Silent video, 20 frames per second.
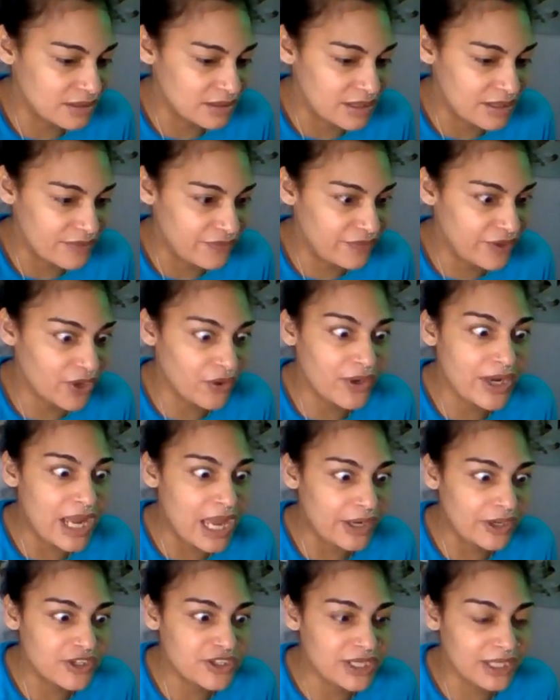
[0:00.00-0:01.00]
very
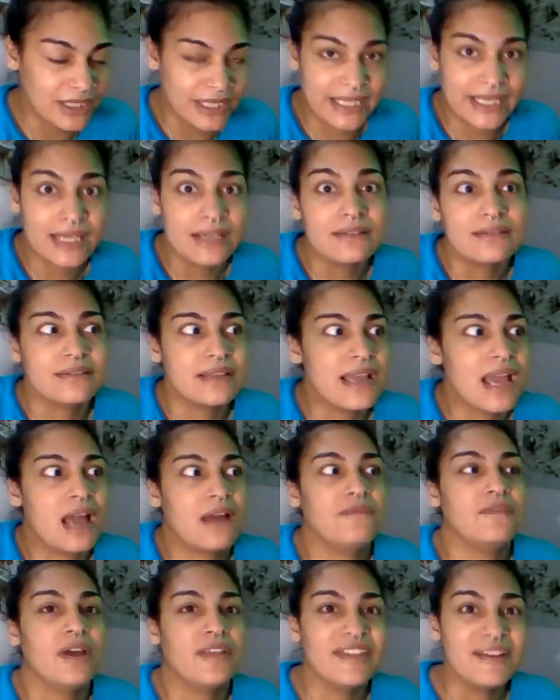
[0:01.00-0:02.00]
energetic. Like kids, they have
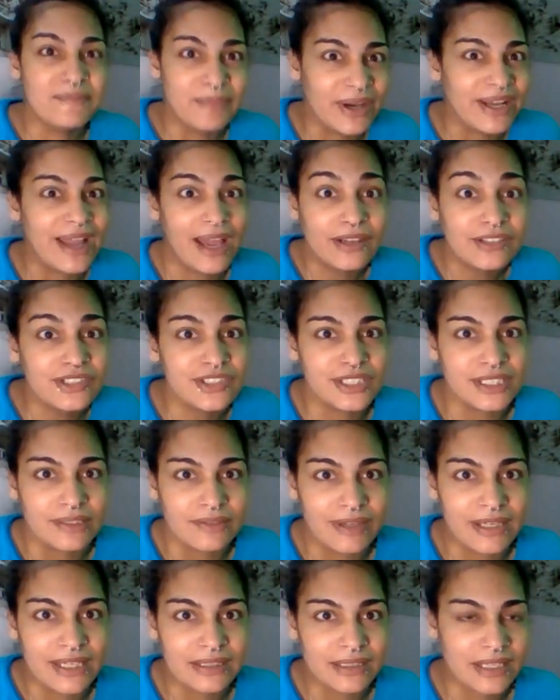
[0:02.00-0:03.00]
nothing but energy,
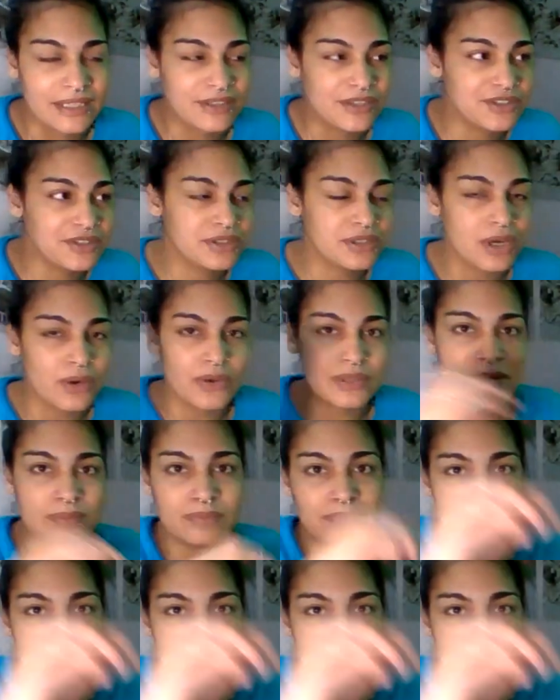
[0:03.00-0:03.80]
right? Like they're just always,